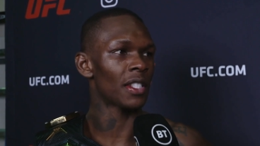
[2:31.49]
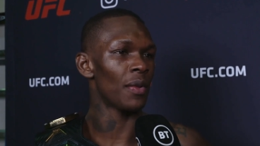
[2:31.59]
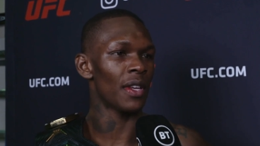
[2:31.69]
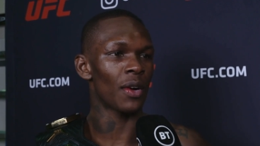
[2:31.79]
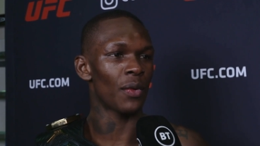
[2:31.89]
to
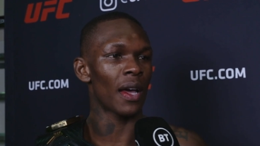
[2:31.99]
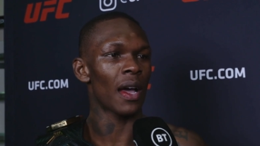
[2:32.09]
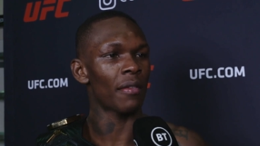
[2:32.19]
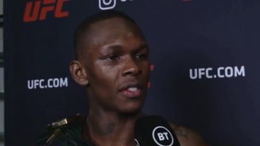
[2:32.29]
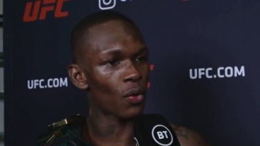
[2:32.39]
be there
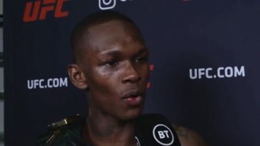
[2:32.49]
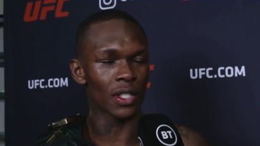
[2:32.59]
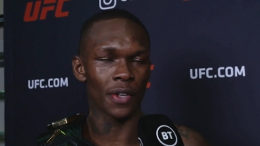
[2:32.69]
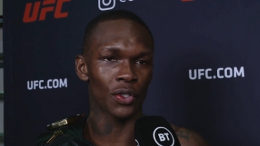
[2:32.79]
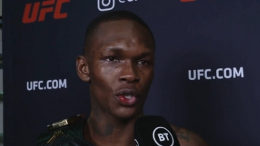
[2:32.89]
without having to
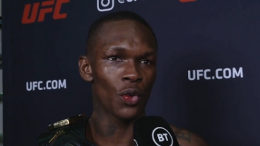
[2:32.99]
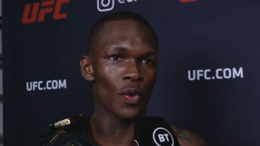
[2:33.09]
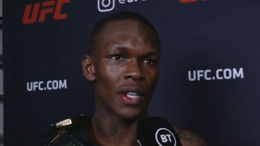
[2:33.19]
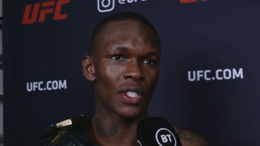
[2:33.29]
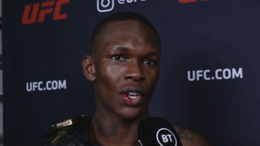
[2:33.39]
quarantine for two
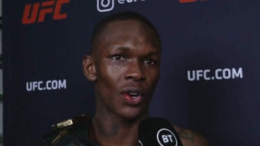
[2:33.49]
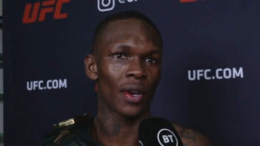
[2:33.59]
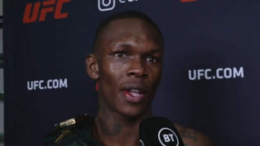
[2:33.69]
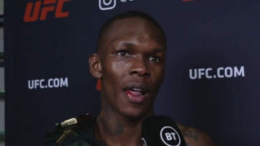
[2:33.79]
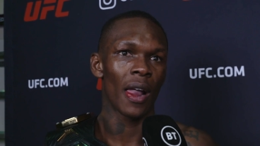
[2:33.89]
weeks. So,